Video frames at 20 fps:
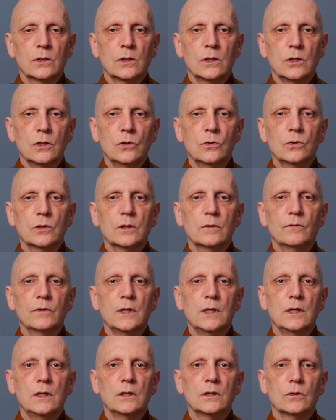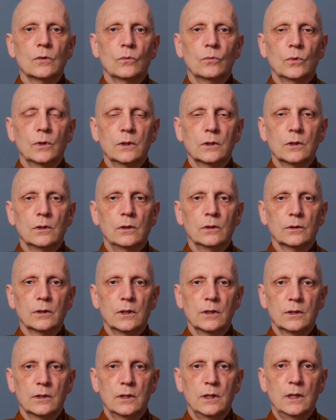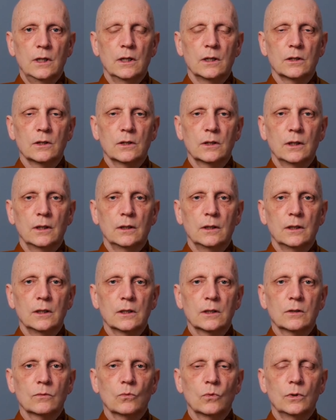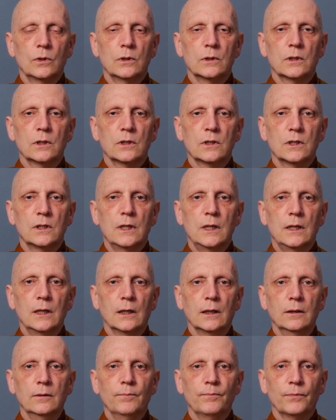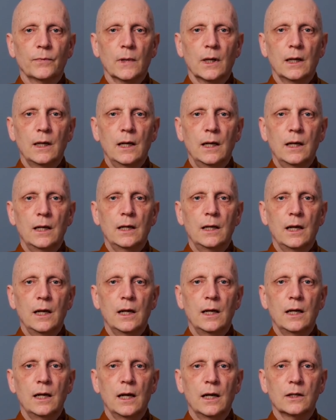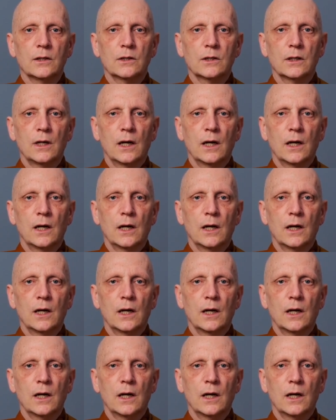the use of these, what are called kasinas. And this word kasina, Kasina,